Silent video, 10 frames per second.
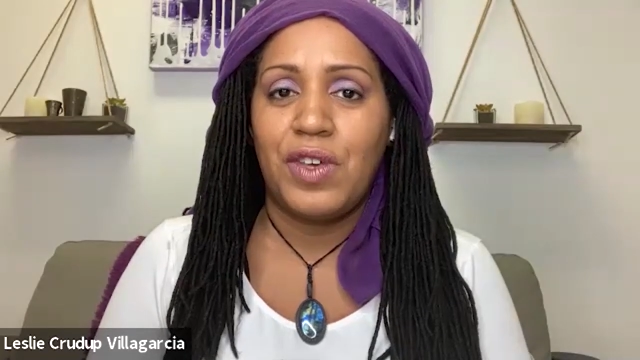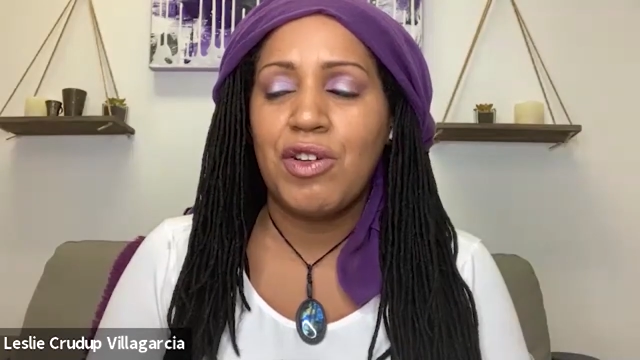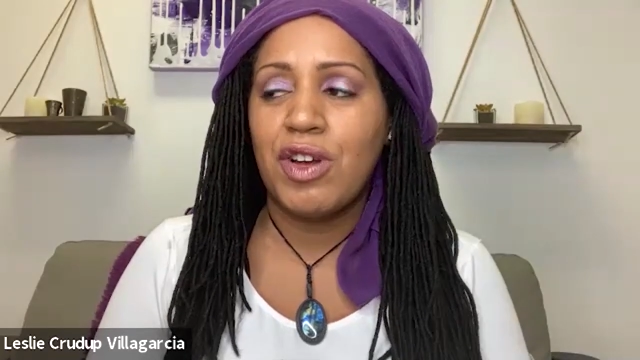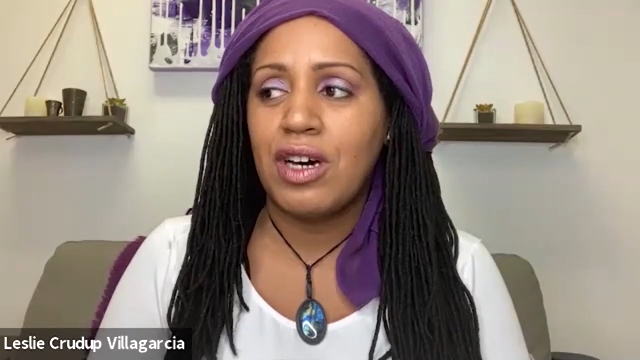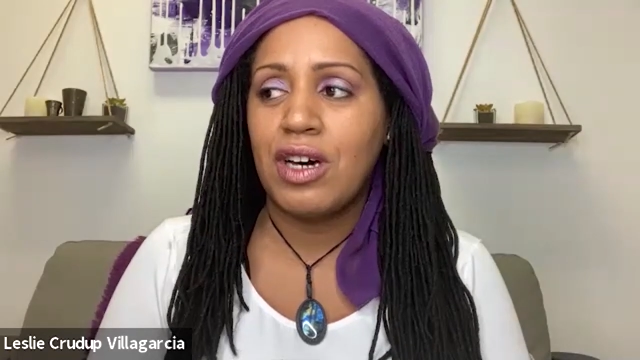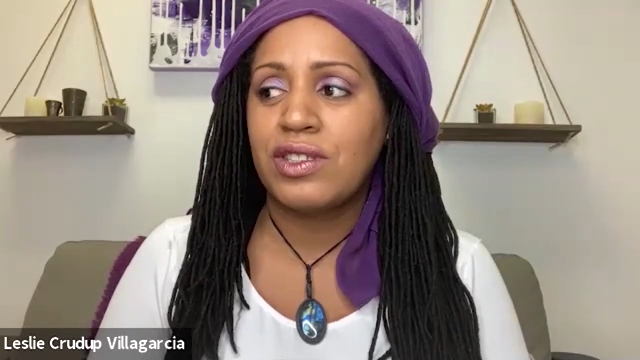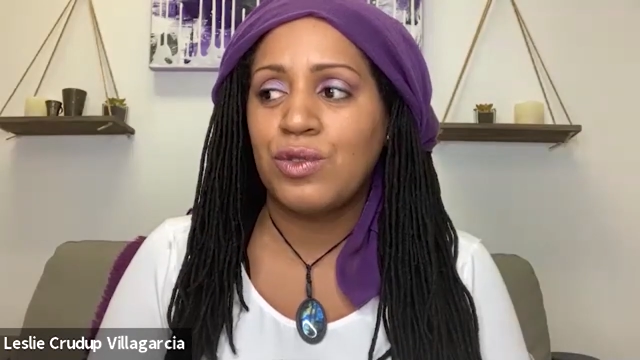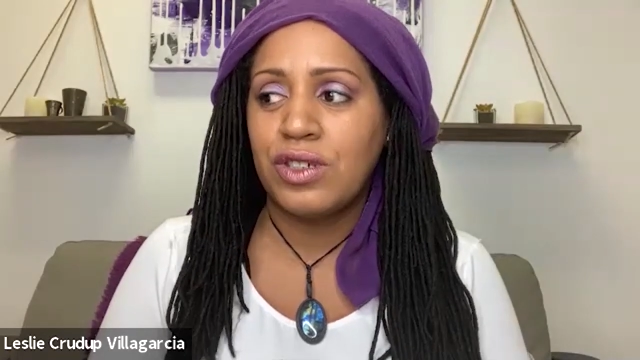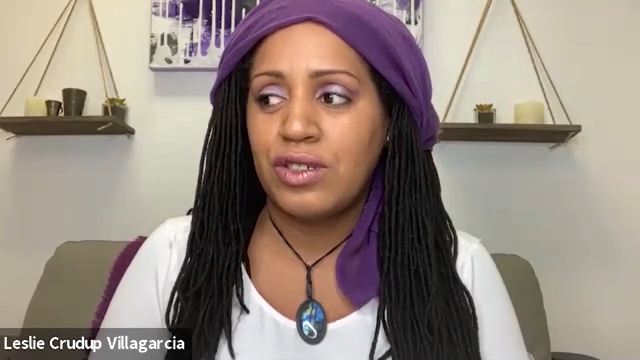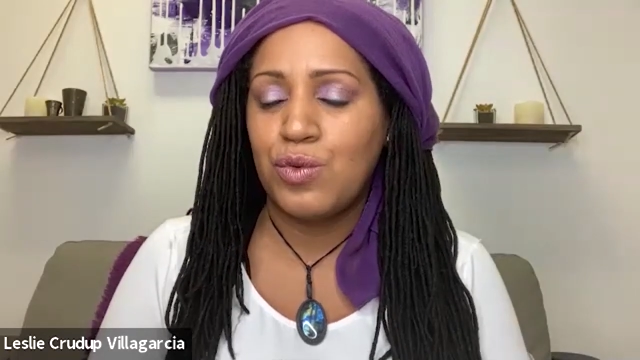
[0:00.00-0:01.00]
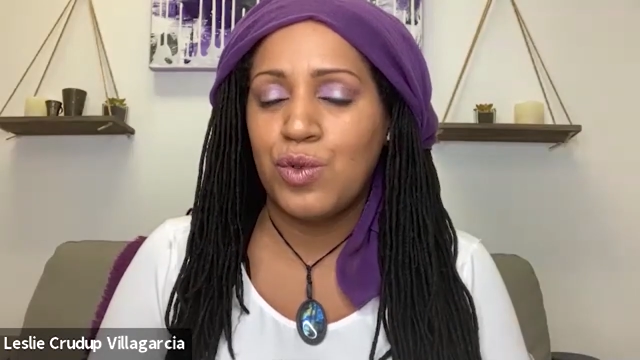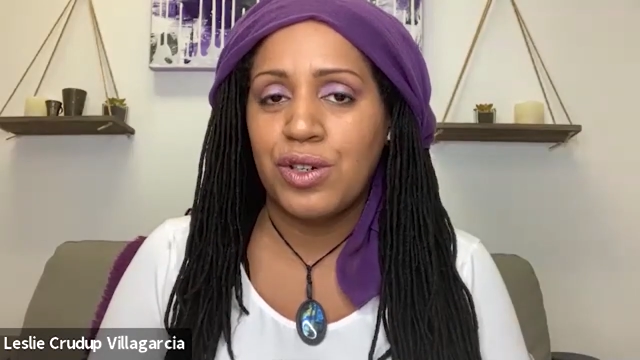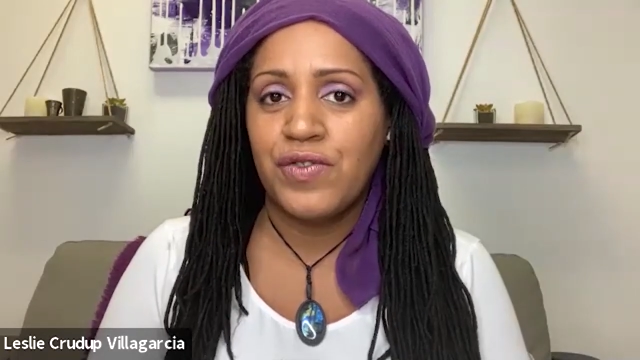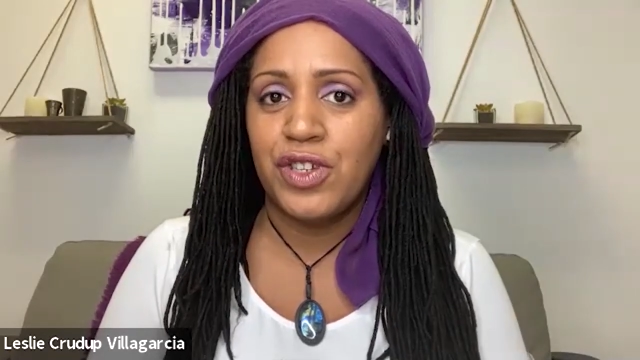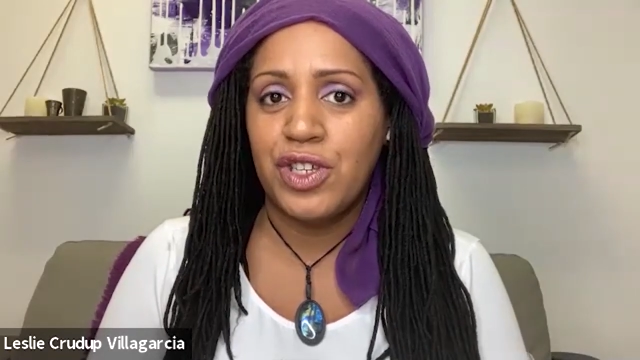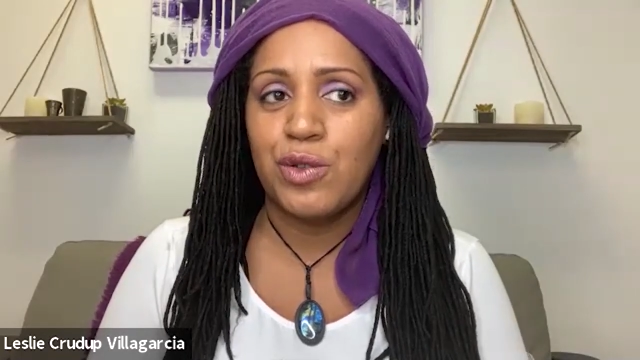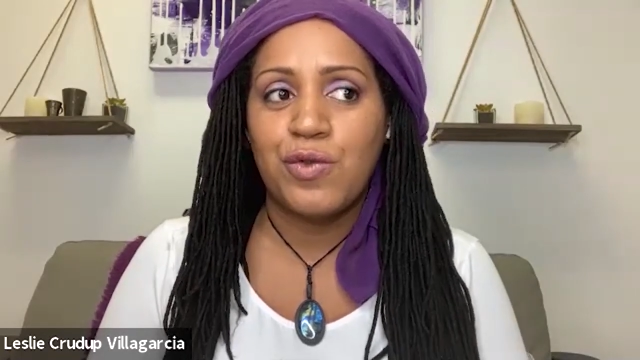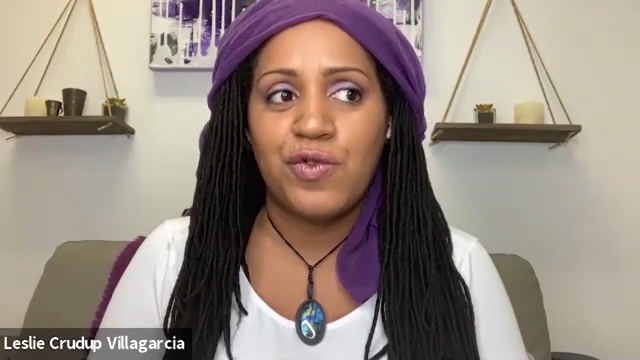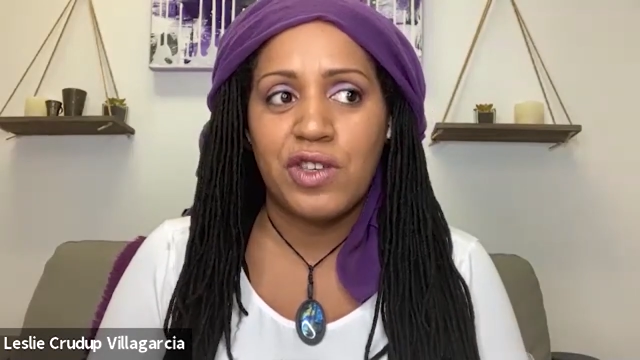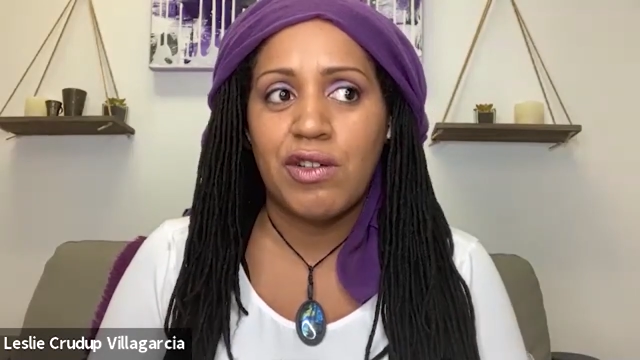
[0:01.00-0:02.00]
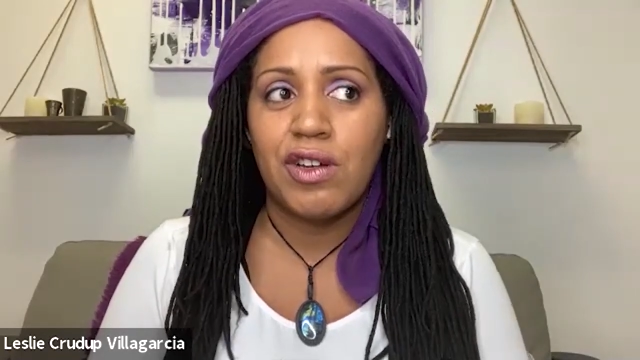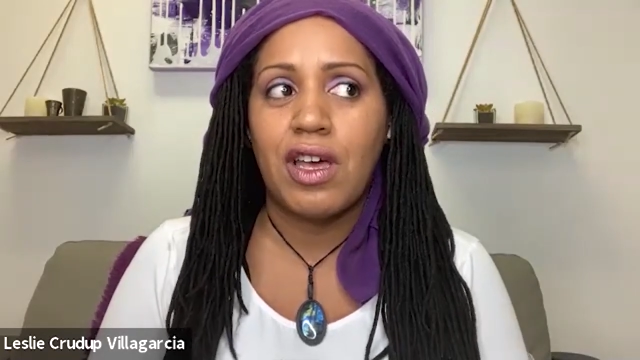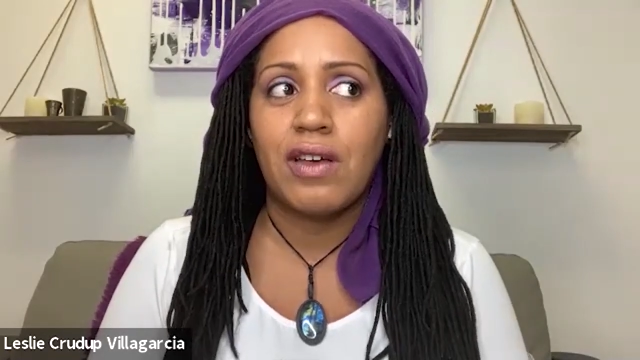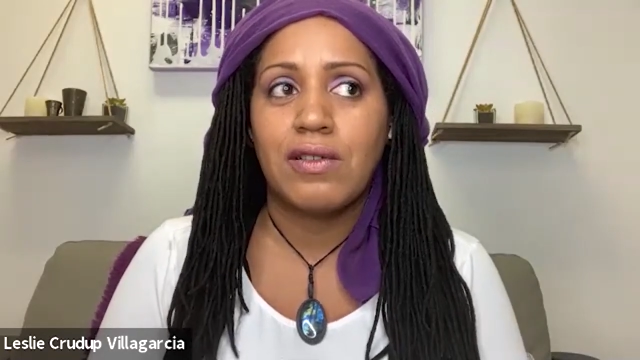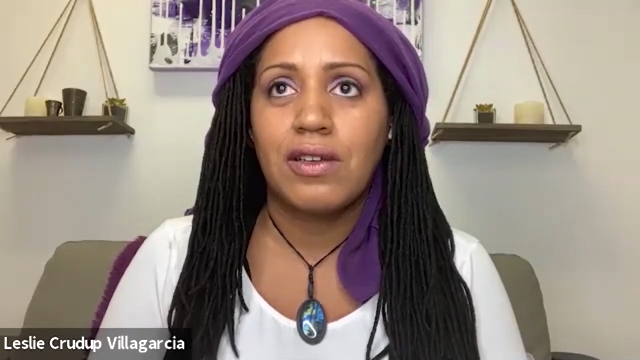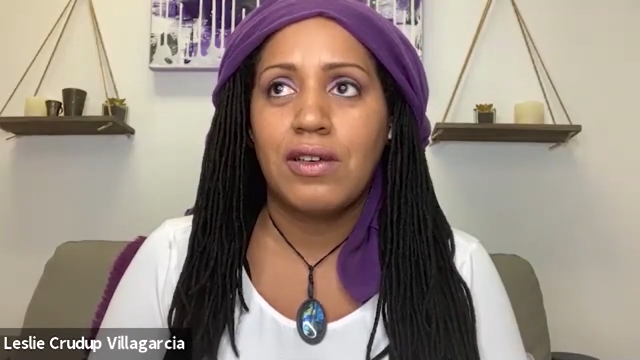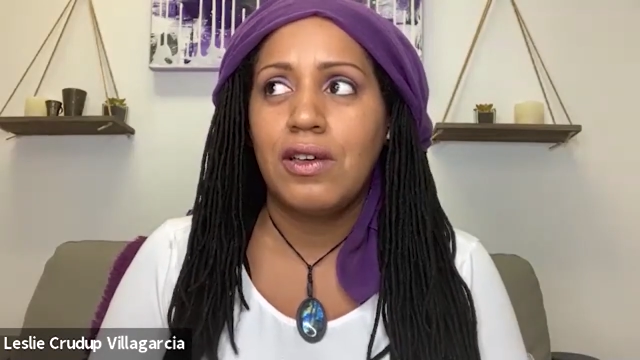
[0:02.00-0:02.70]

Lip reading: figuring out what's going to work for you, figuring out